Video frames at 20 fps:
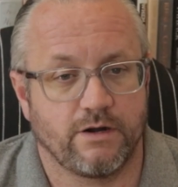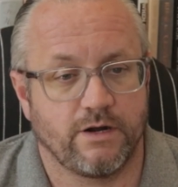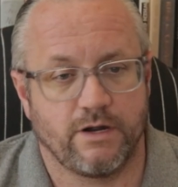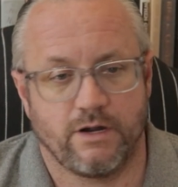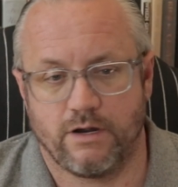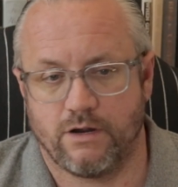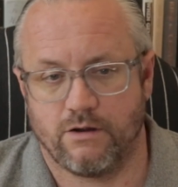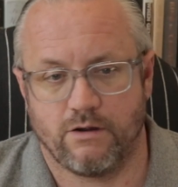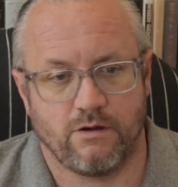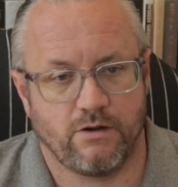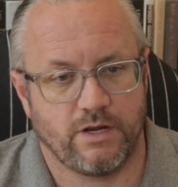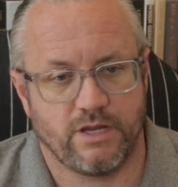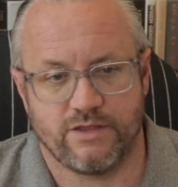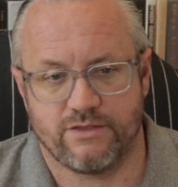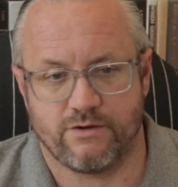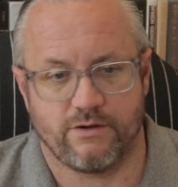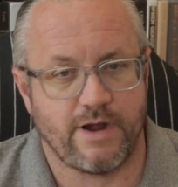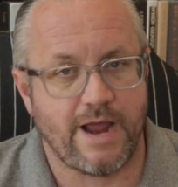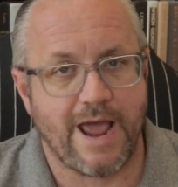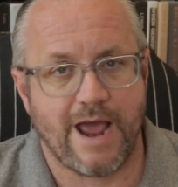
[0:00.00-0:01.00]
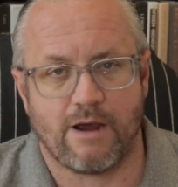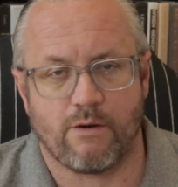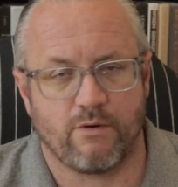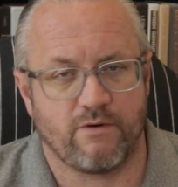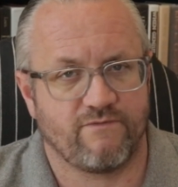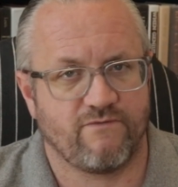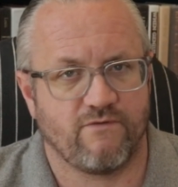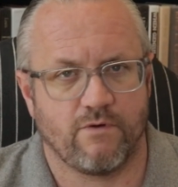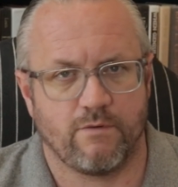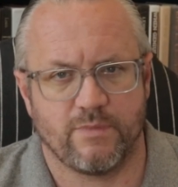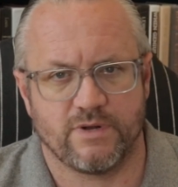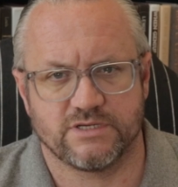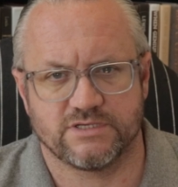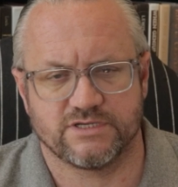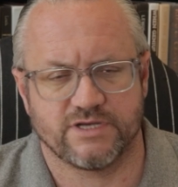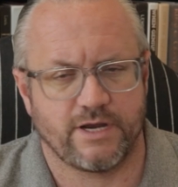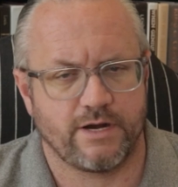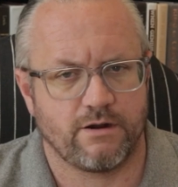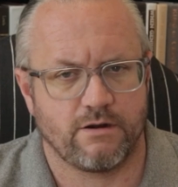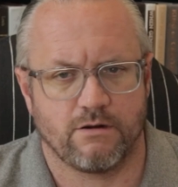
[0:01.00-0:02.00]
and either now or 4 months
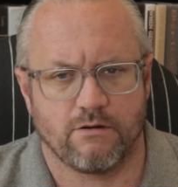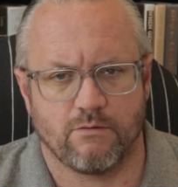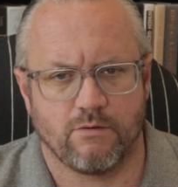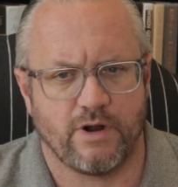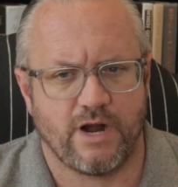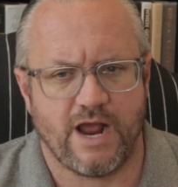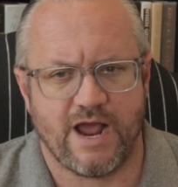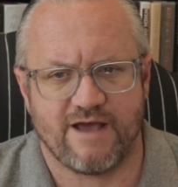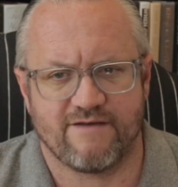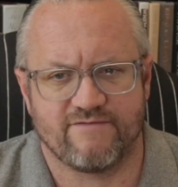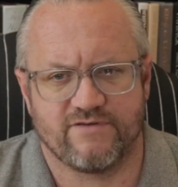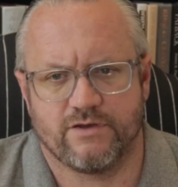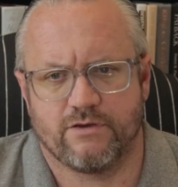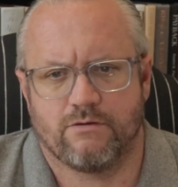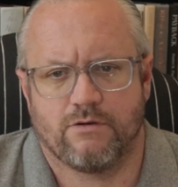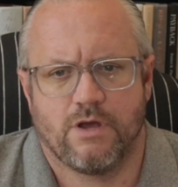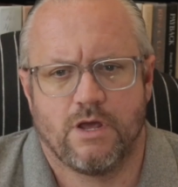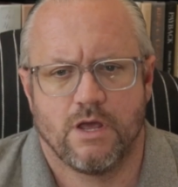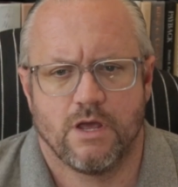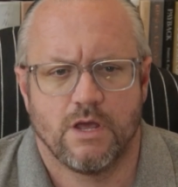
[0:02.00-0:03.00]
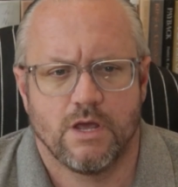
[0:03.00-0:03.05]
later or what have you,